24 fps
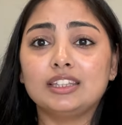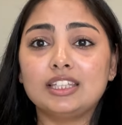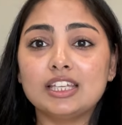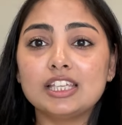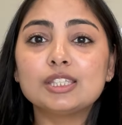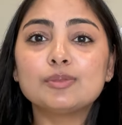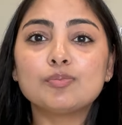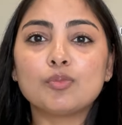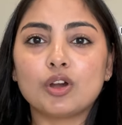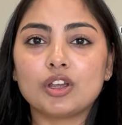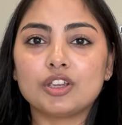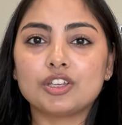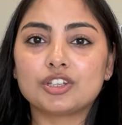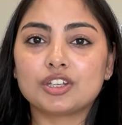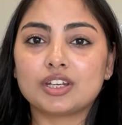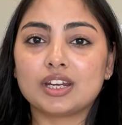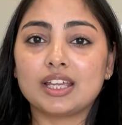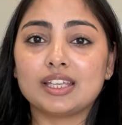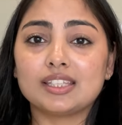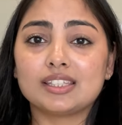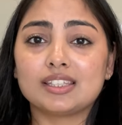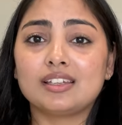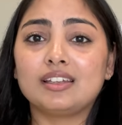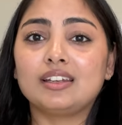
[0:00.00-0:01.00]
This
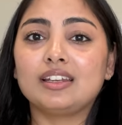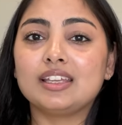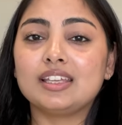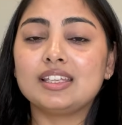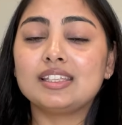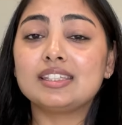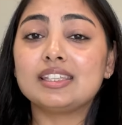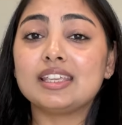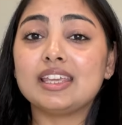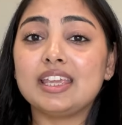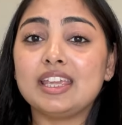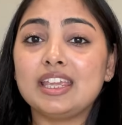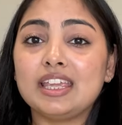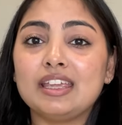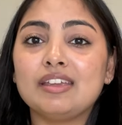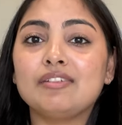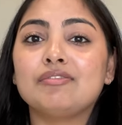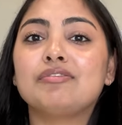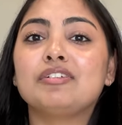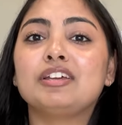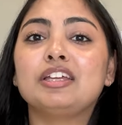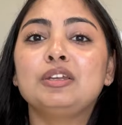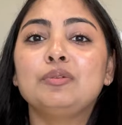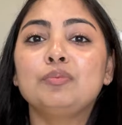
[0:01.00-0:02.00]
moisturizer is
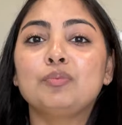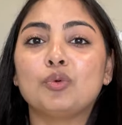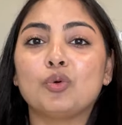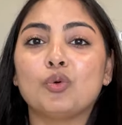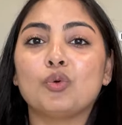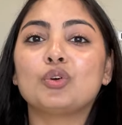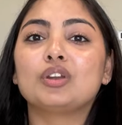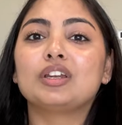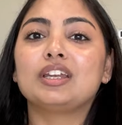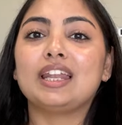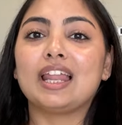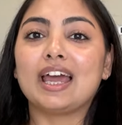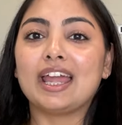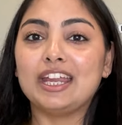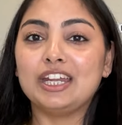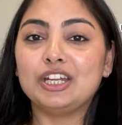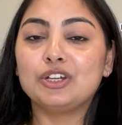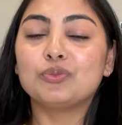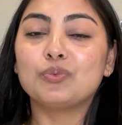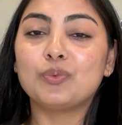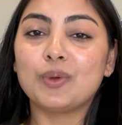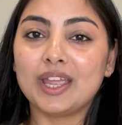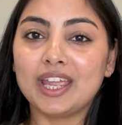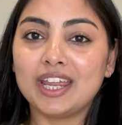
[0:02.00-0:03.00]
even more
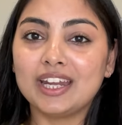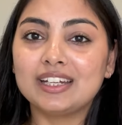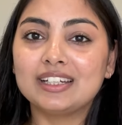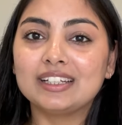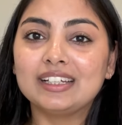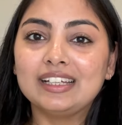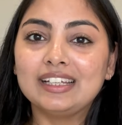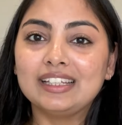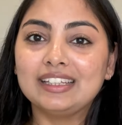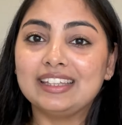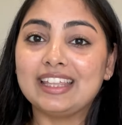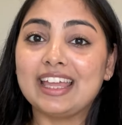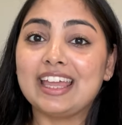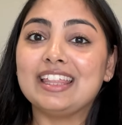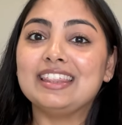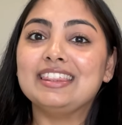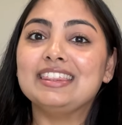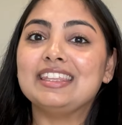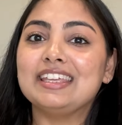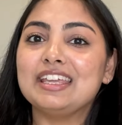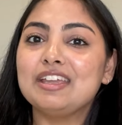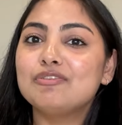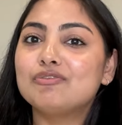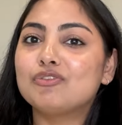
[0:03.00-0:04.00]
lightweight than
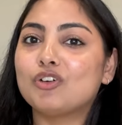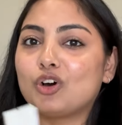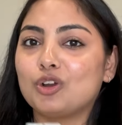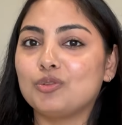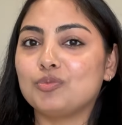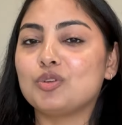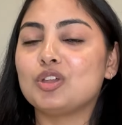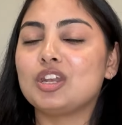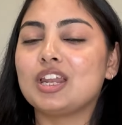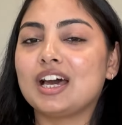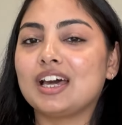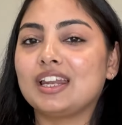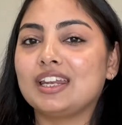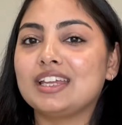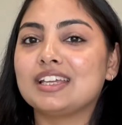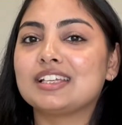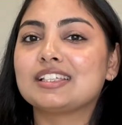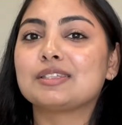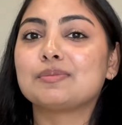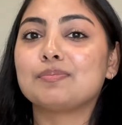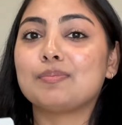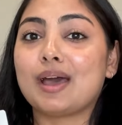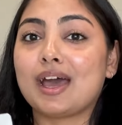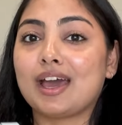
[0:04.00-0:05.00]
the
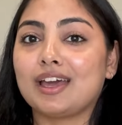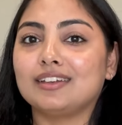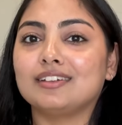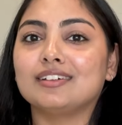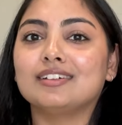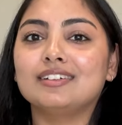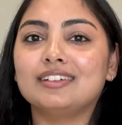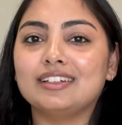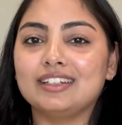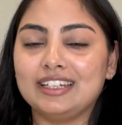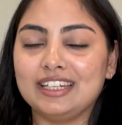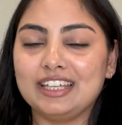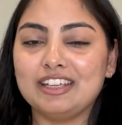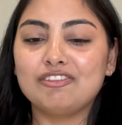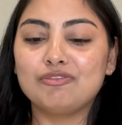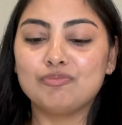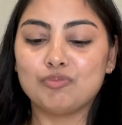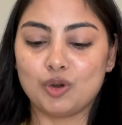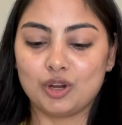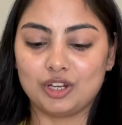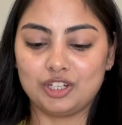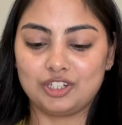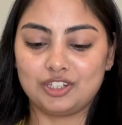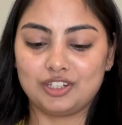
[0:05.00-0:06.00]
FormularX Barrier Relief
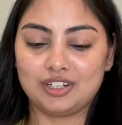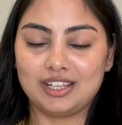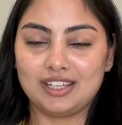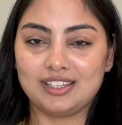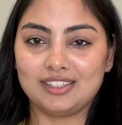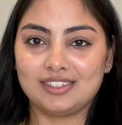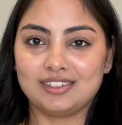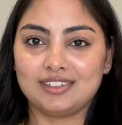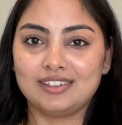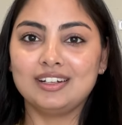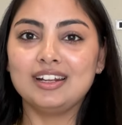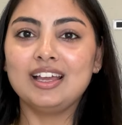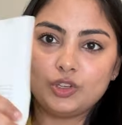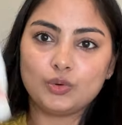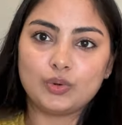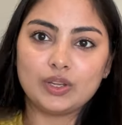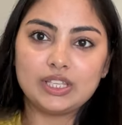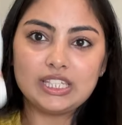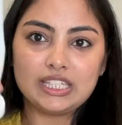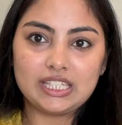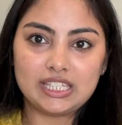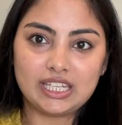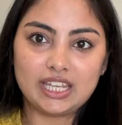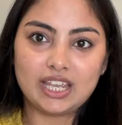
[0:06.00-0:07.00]
Moisturizer. You
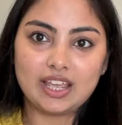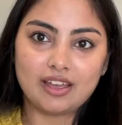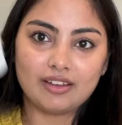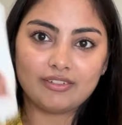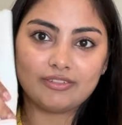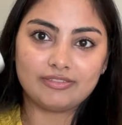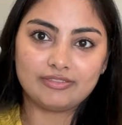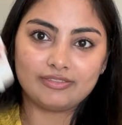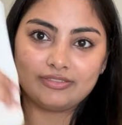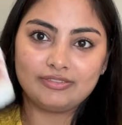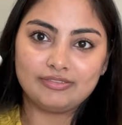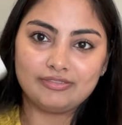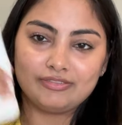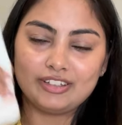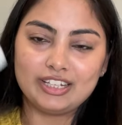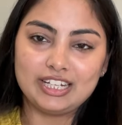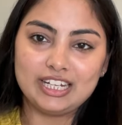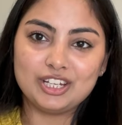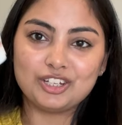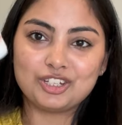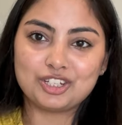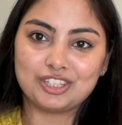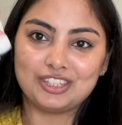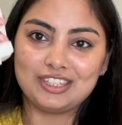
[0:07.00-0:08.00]
can see I've
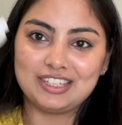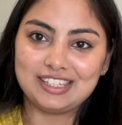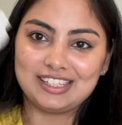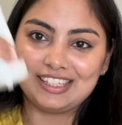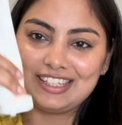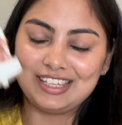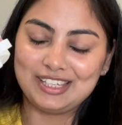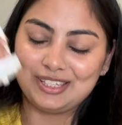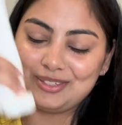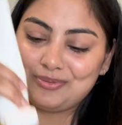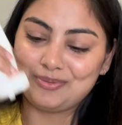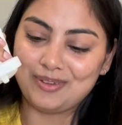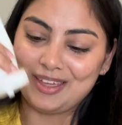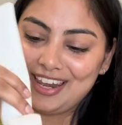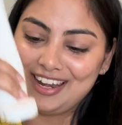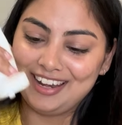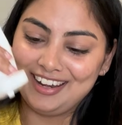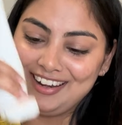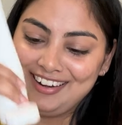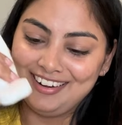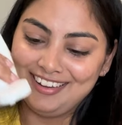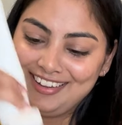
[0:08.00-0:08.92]
finished this as well.